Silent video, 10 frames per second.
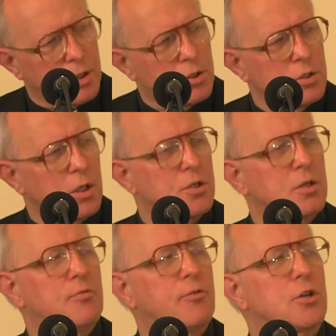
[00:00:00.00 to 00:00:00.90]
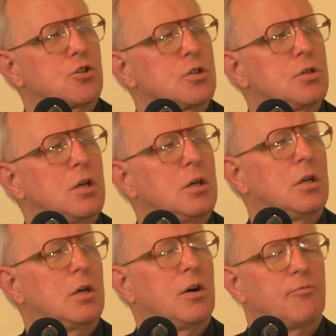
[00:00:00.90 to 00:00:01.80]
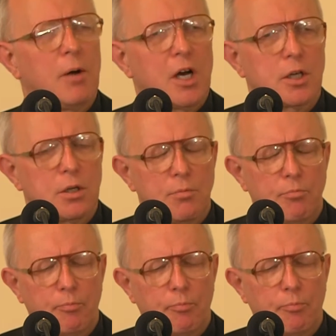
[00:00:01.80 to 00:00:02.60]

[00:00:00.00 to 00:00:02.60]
It's not an invention of mine.